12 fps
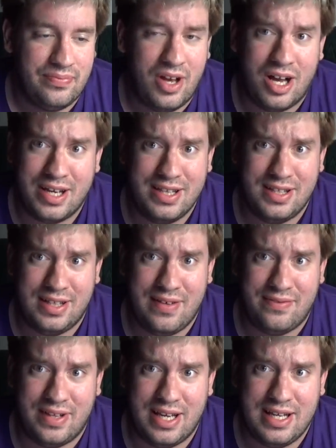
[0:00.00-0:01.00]
hogging the
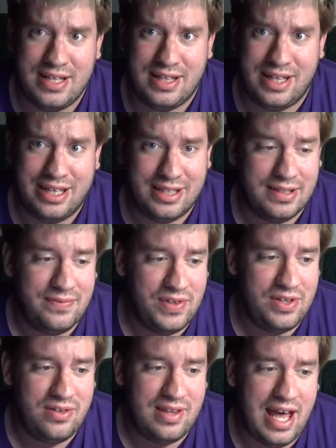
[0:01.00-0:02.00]
left lane, like, if you
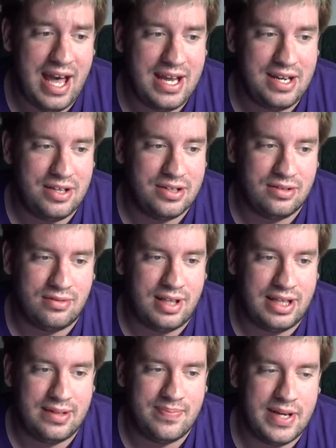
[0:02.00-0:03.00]
do that, you're,
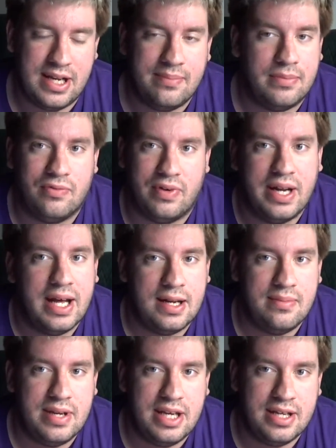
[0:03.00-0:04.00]
like, my number one
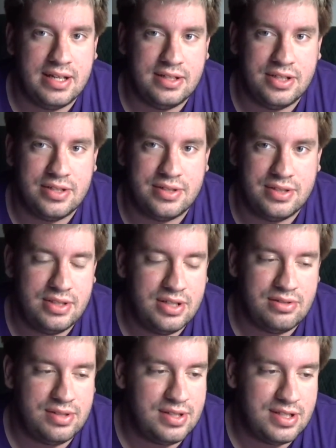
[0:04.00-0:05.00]
enemy.
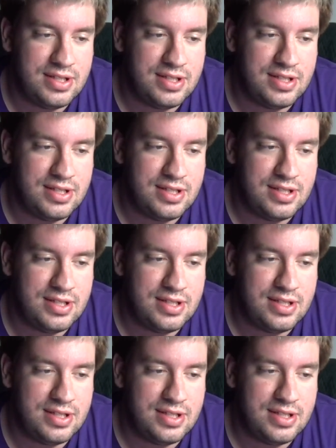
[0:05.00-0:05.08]
There's a